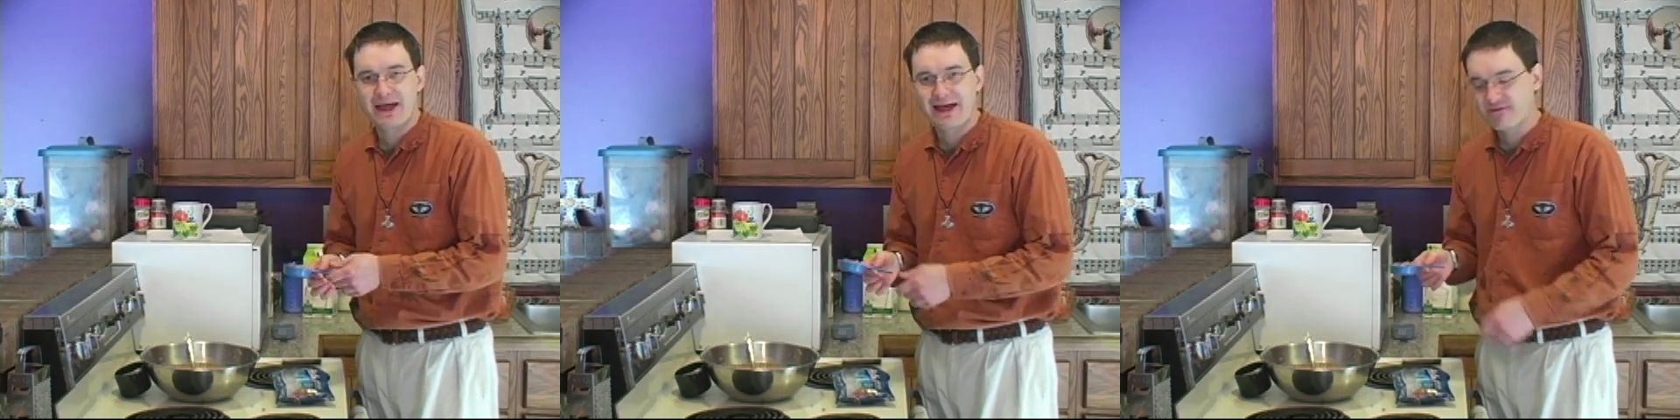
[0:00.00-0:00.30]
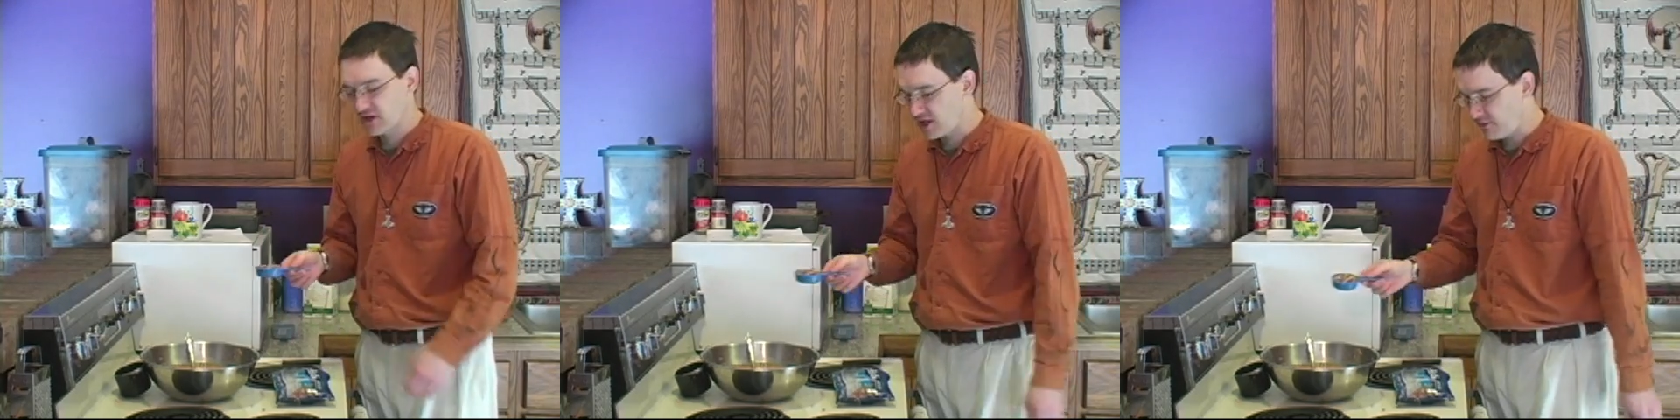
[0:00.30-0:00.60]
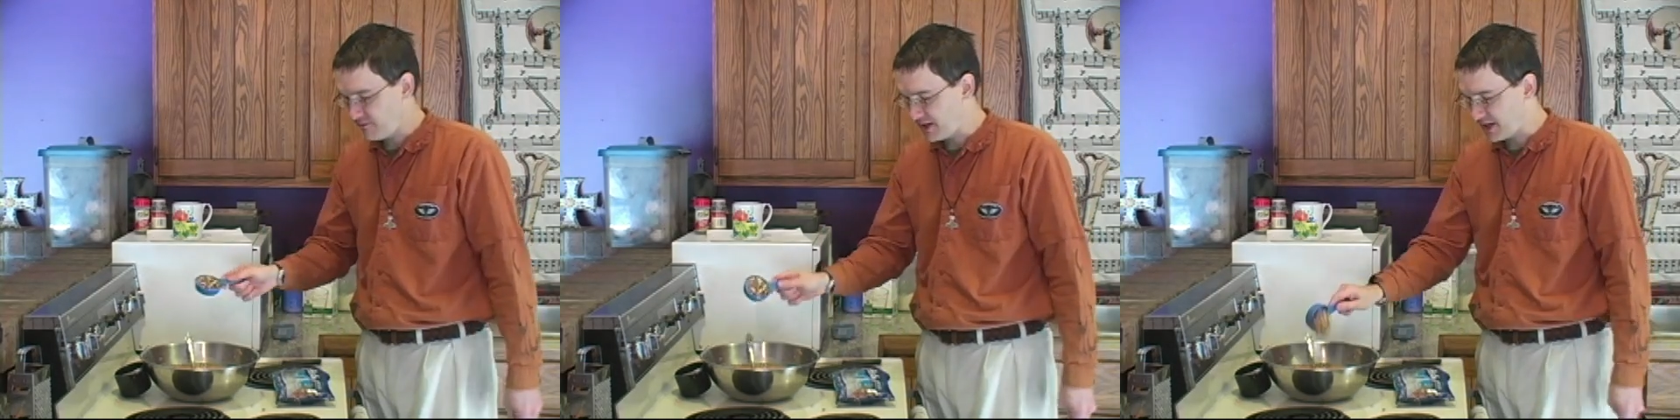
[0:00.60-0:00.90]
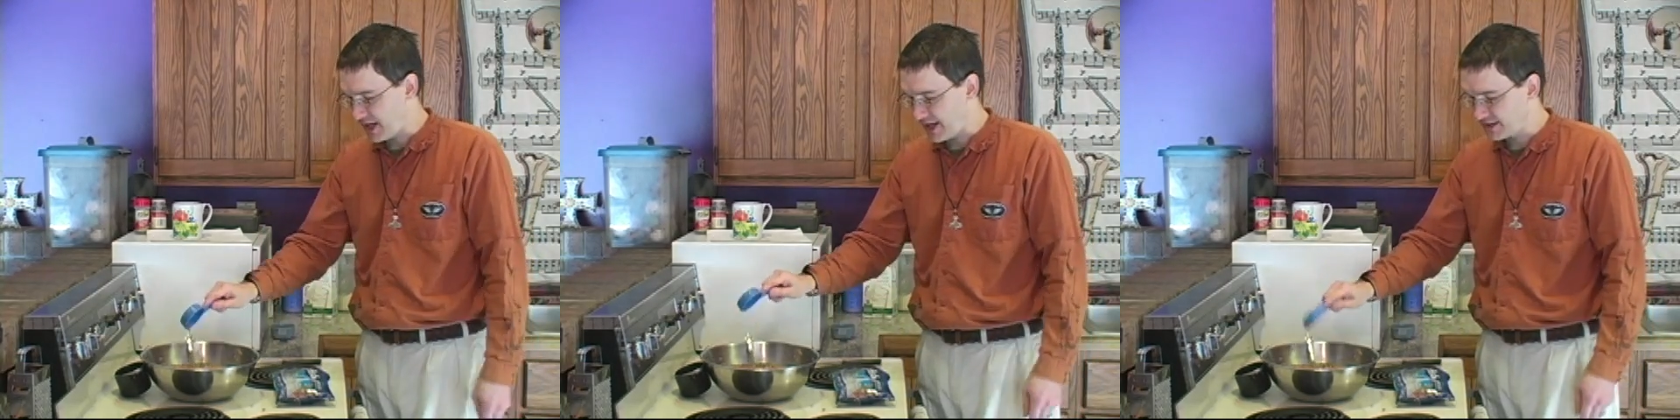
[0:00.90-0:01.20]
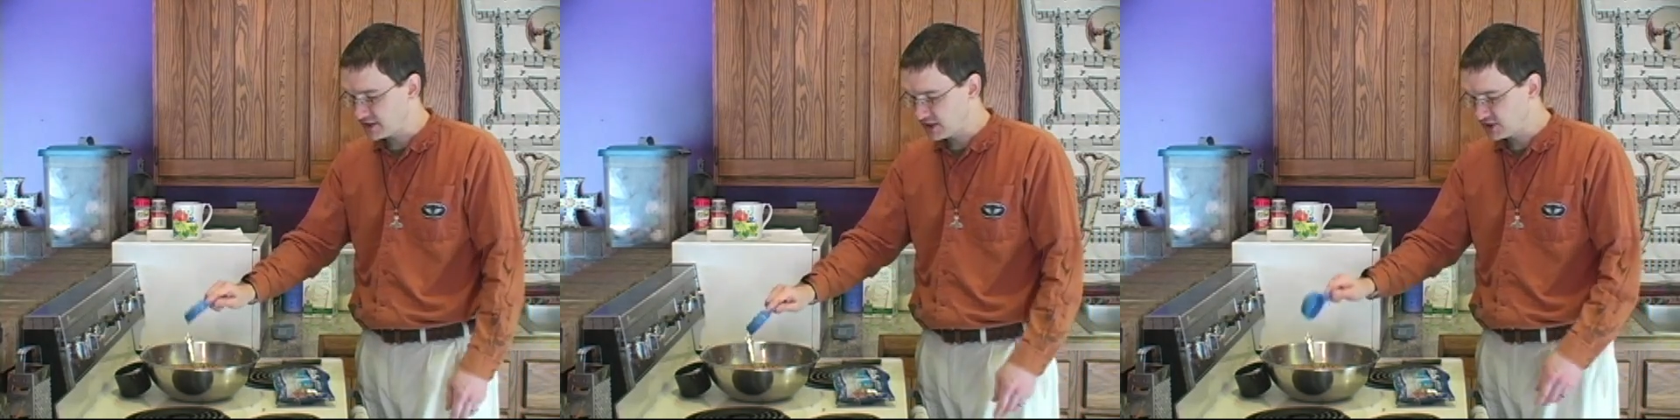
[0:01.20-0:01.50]
half a cup of
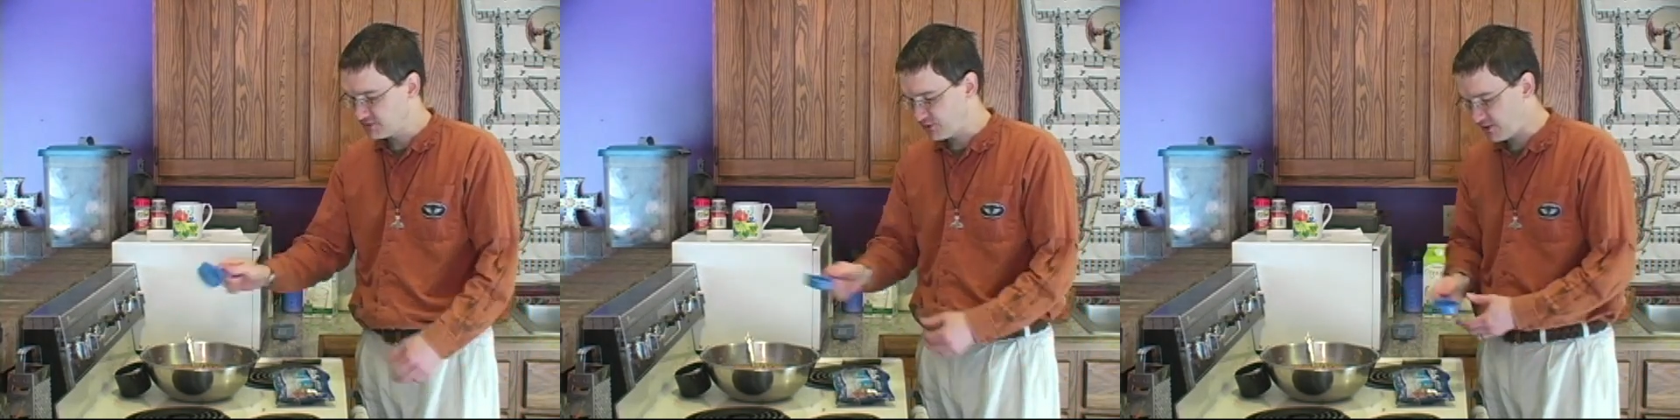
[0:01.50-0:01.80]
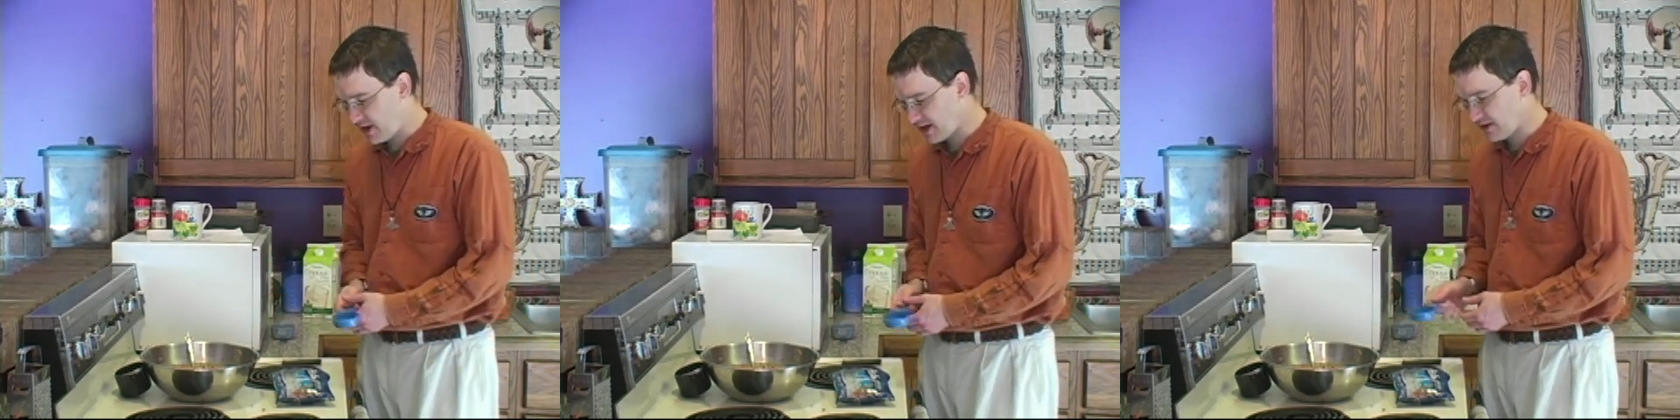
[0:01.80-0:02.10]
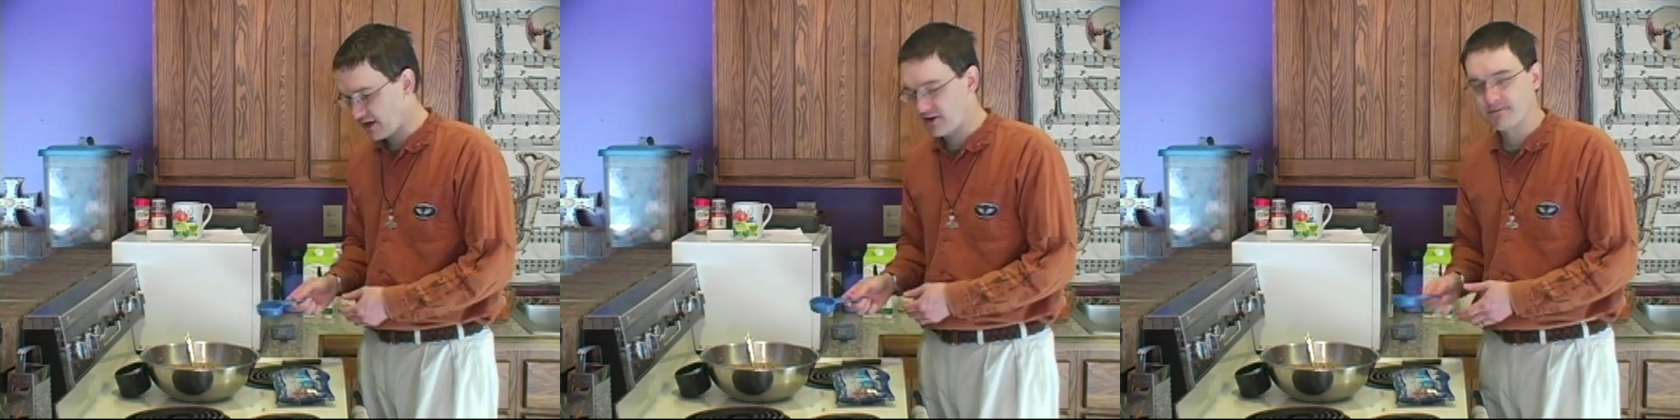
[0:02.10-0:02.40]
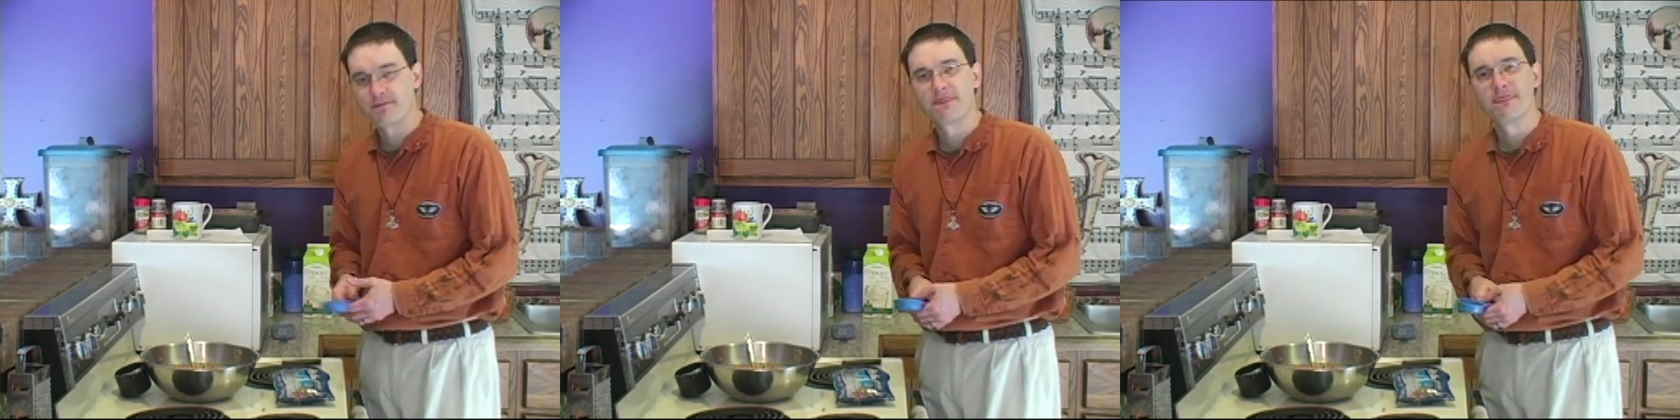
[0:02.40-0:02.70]
pecans, just put them on in there.